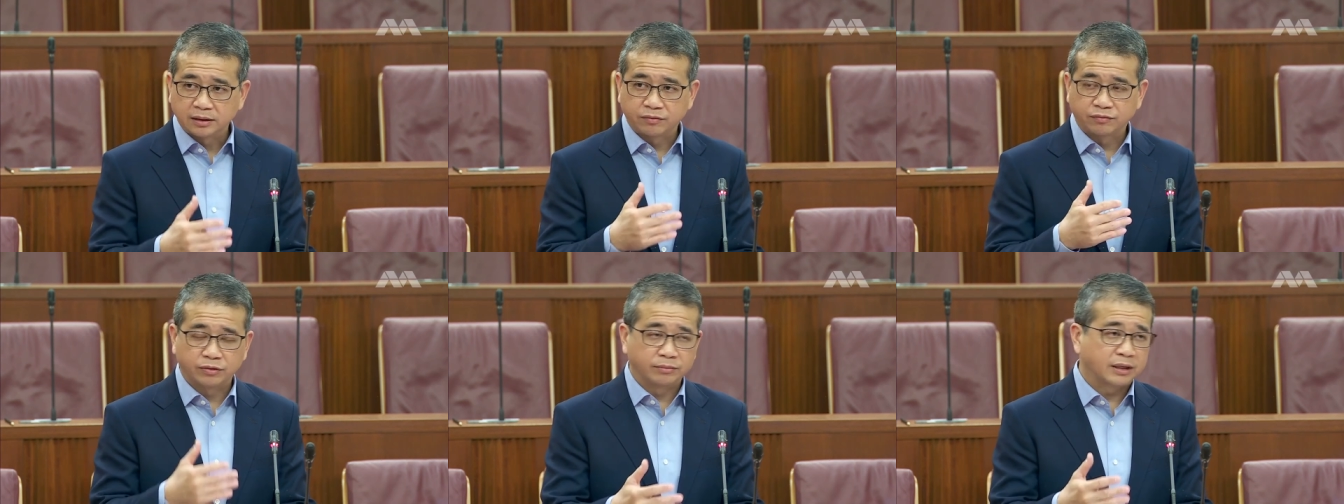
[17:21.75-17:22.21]

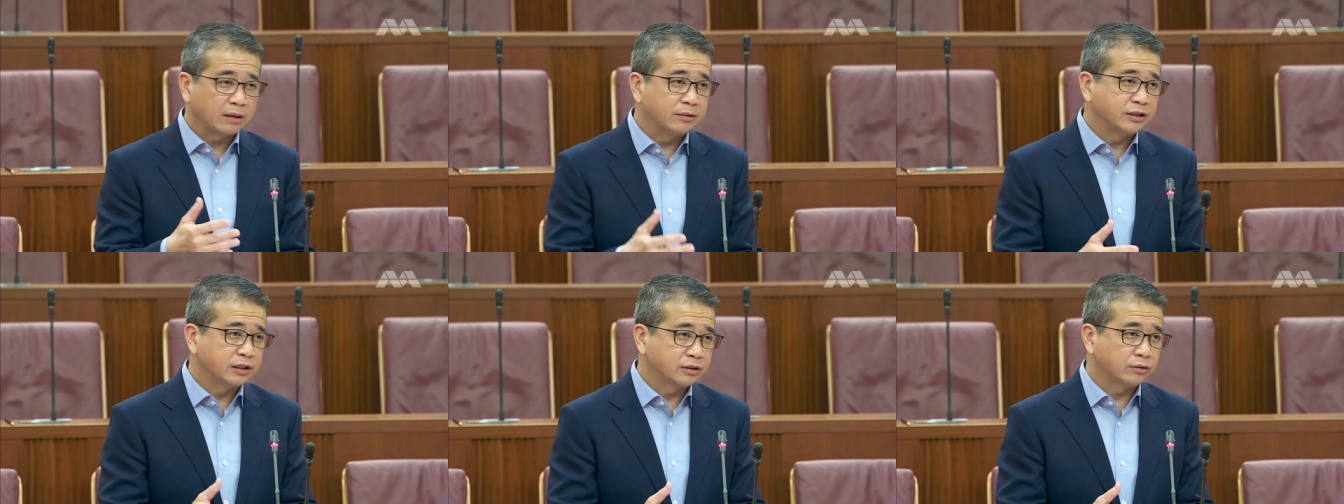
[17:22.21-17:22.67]
uh, from
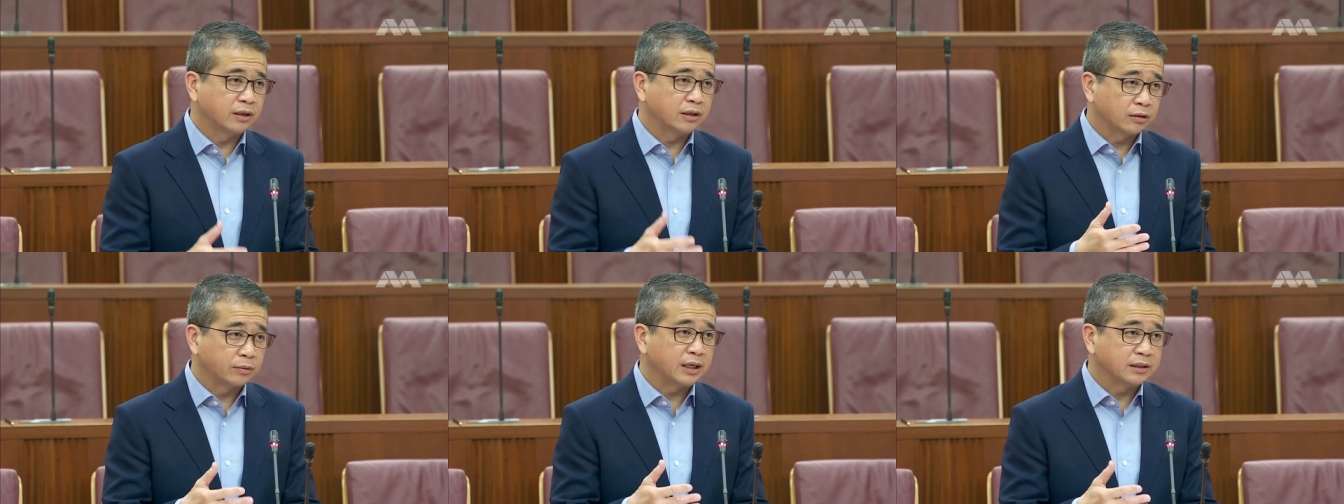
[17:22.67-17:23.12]
damages or
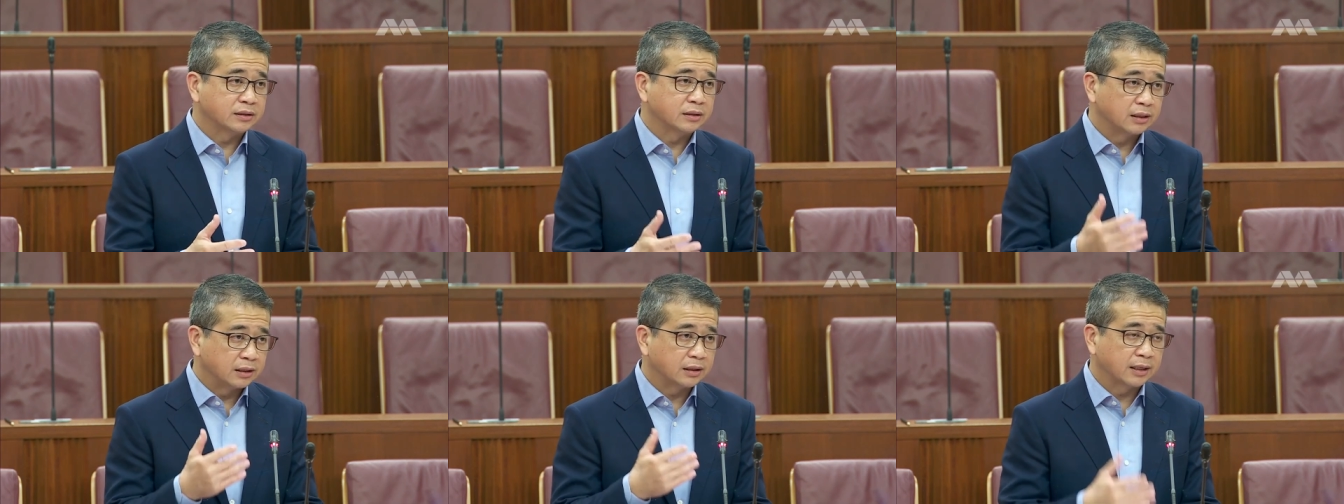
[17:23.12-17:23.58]

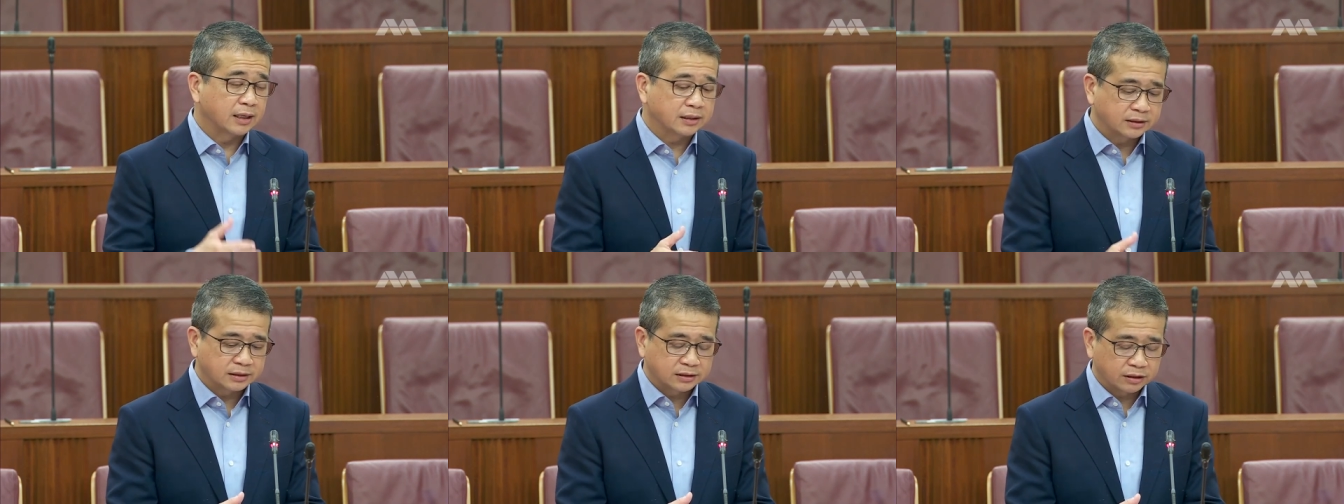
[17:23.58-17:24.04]
otherwise in the
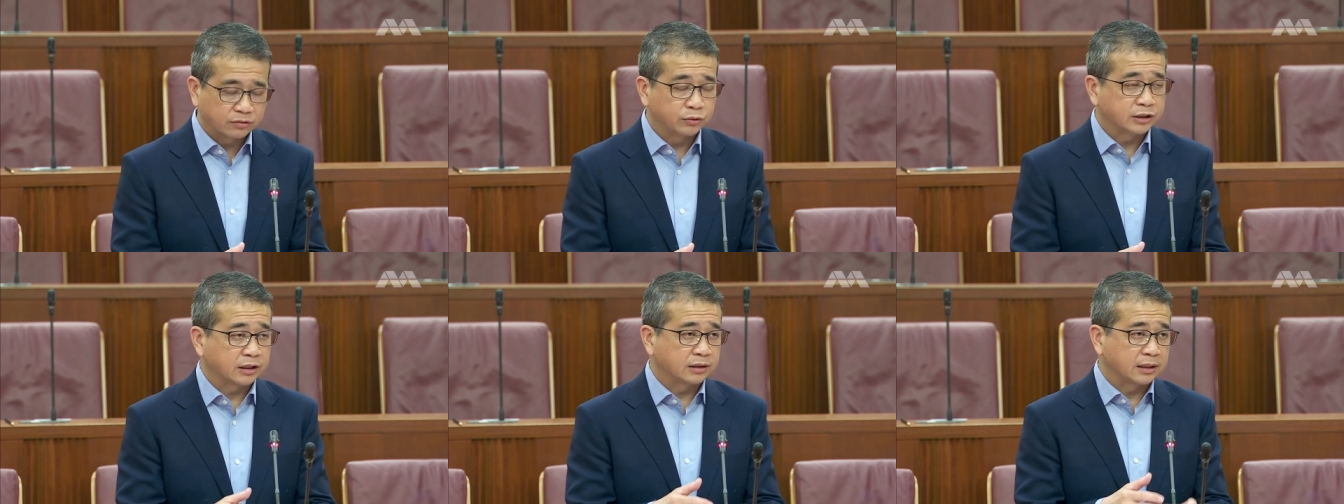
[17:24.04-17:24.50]
case itself,
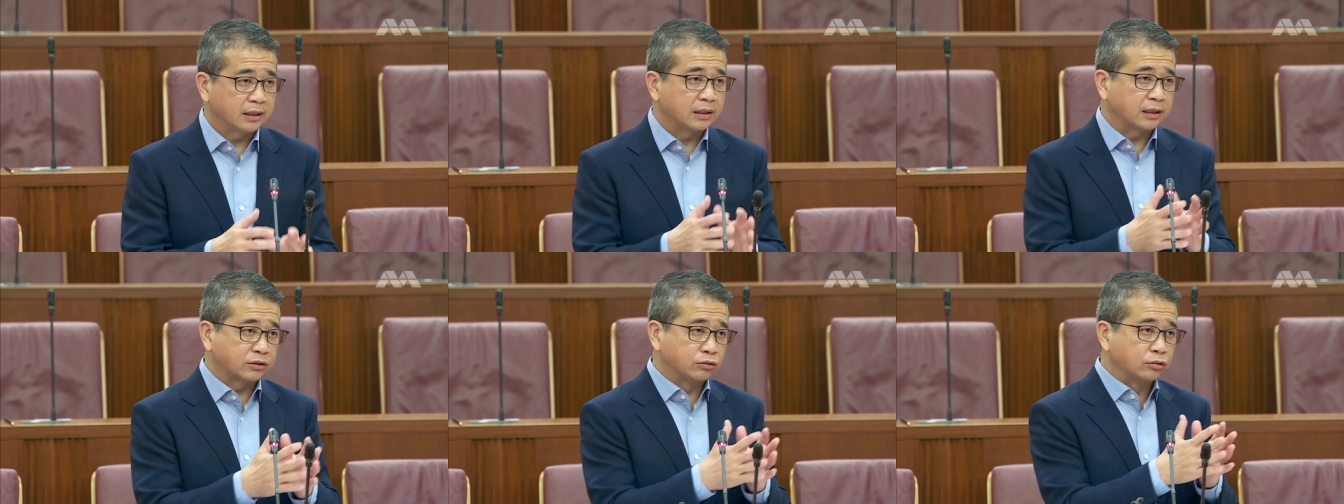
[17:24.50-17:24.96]
which
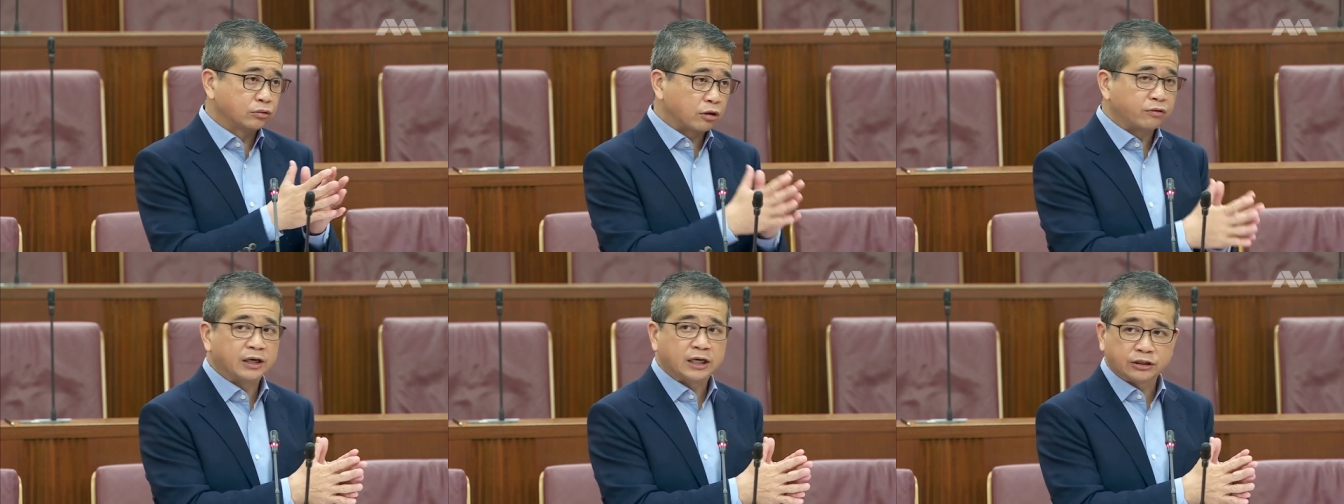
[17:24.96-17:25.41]
then has no
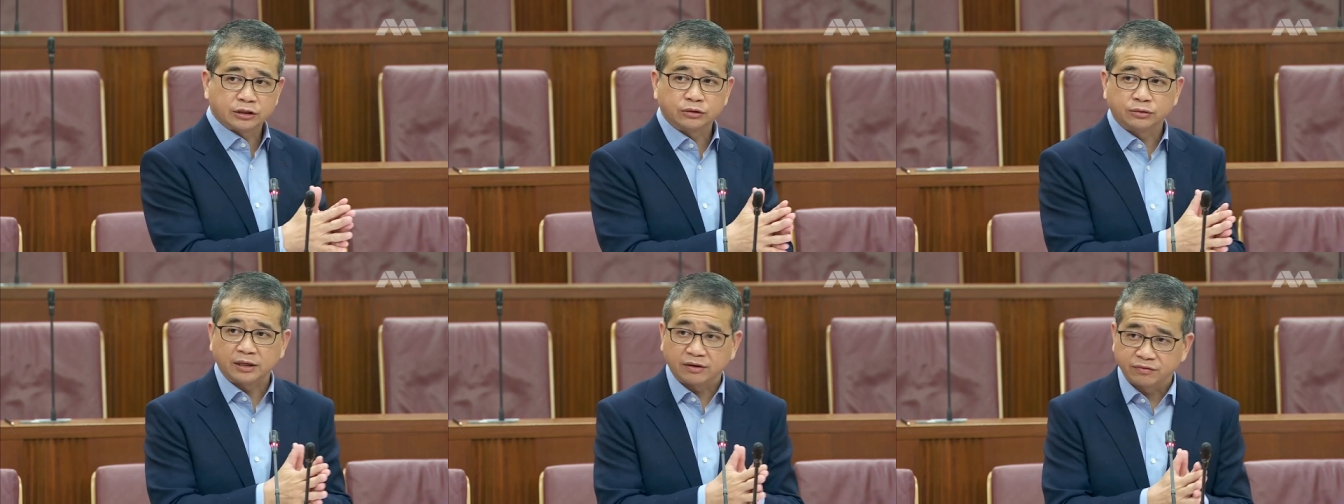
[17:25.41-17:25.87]

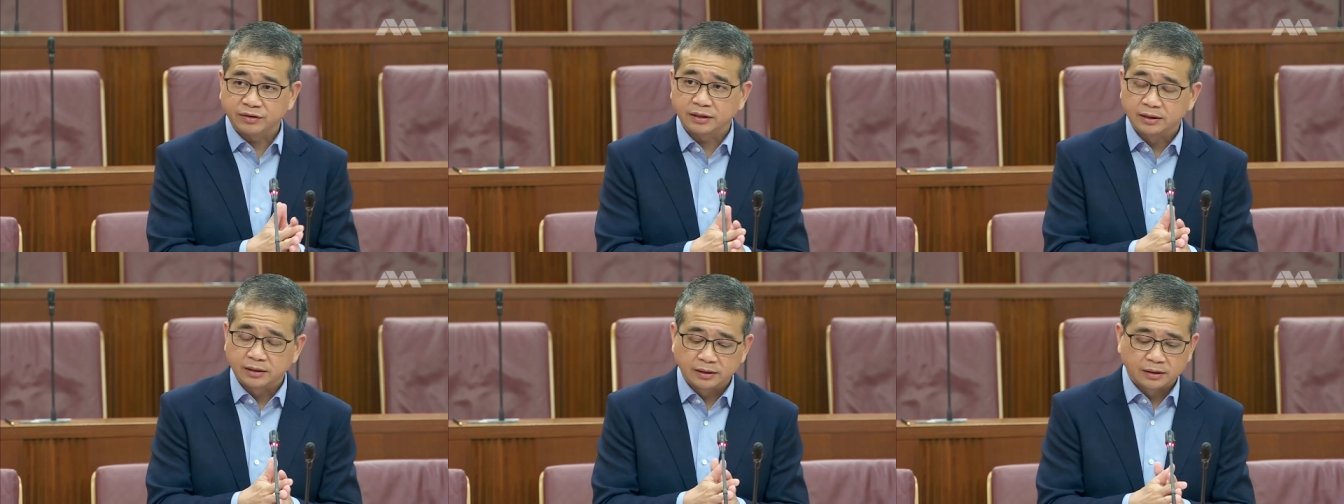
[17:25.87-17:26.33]
correlation to the
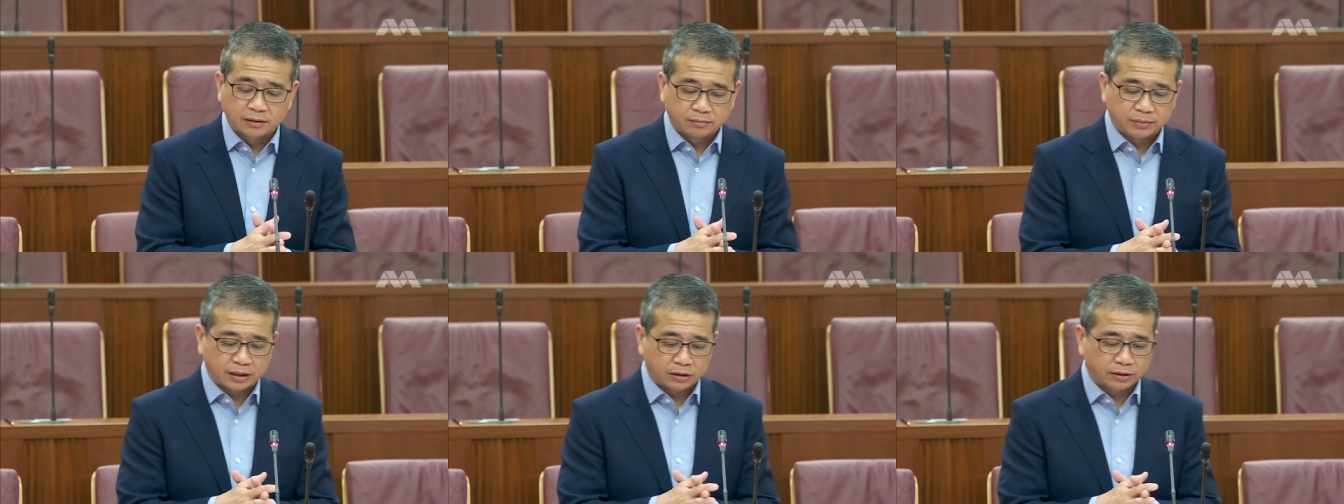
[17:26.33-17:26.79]
effort
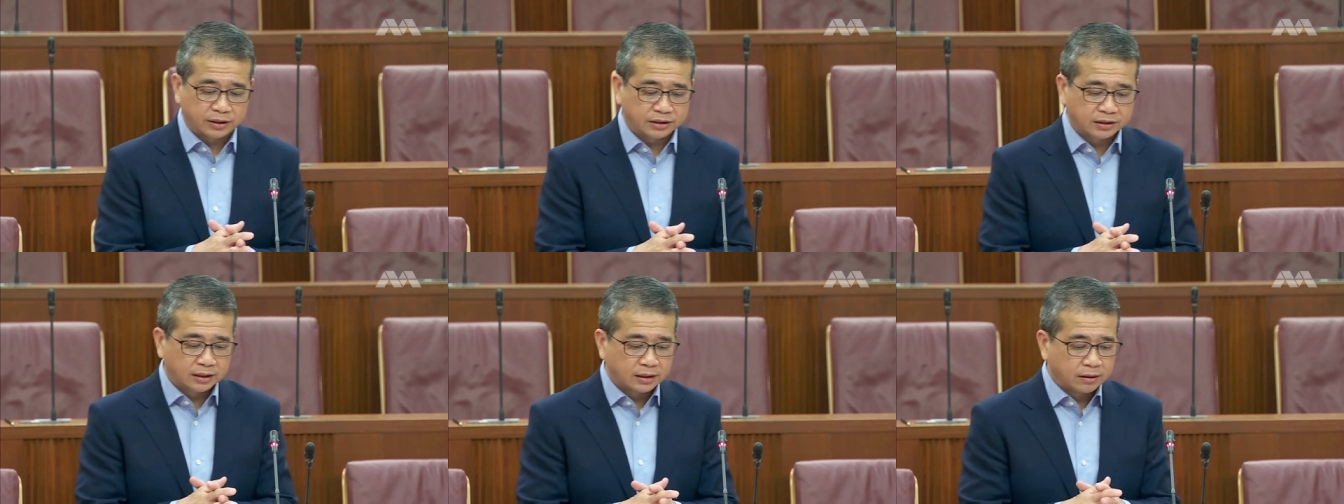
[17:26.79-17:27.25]
by
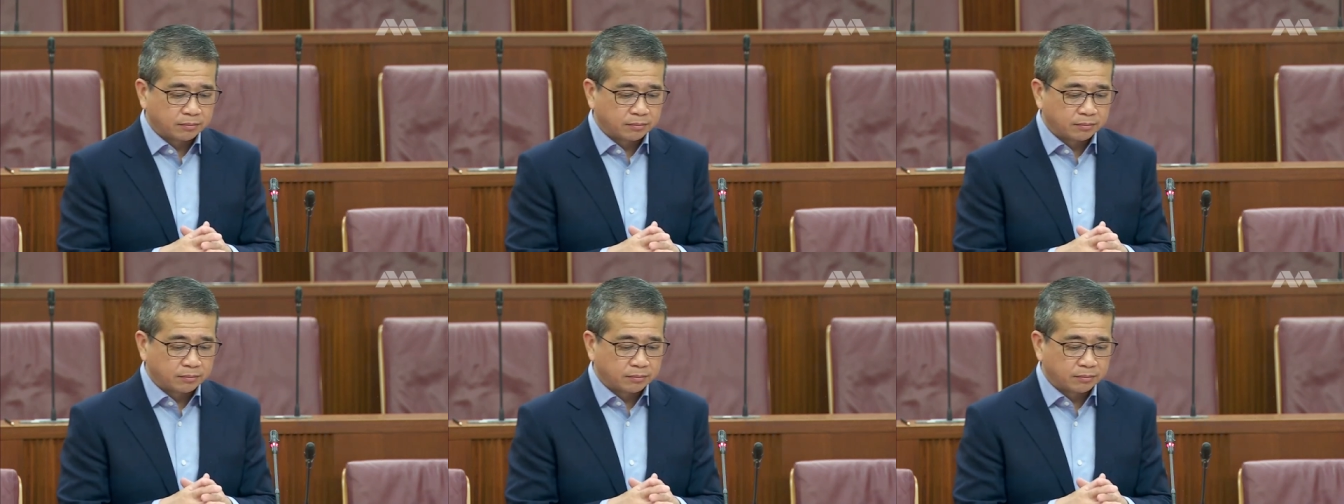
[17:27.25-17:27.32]
lawyers.